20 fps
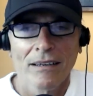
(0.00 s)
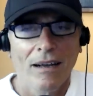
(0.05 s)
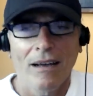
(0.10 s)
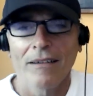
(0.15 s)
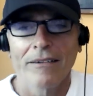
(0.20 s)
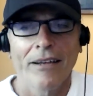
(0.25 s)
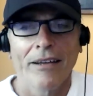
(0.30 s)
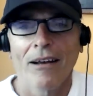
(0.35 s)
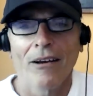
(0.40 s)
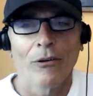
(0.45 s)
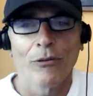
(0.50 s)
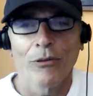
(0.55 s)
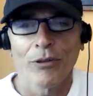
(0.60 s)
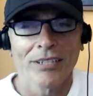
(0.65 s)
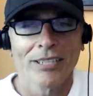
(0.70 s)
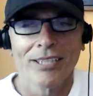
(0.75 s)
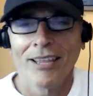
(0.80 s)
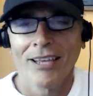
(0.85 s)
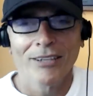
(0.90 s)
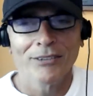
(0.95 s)
oh no,
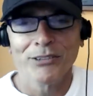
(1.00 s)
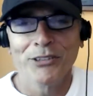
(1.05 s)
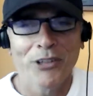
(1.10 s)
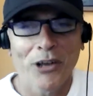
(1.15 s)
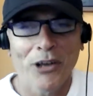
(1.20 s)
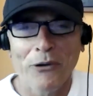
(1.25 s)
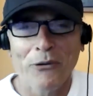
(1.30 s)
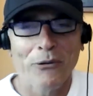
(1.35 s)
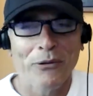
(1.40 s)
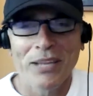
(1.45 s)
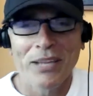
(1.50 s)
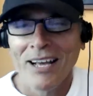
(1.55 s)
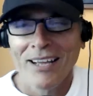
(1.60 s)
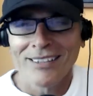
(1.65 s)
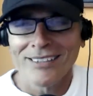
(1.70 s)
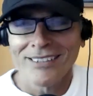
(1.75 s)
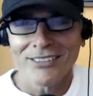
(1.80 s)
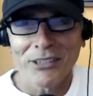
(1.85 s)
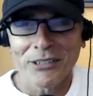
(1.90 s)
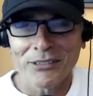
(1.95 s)
there's there's no
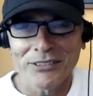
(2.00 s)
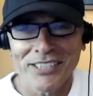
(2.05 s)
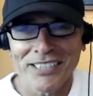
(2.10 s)
there's no